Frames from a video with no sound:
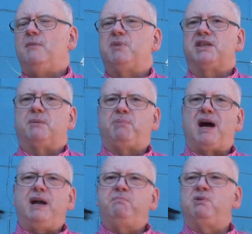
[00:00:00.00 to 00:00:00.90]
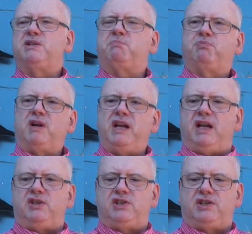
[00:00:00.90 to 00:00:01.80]
But the pipe was
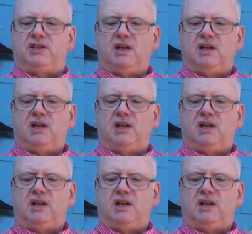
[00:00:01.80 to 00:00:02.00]
breached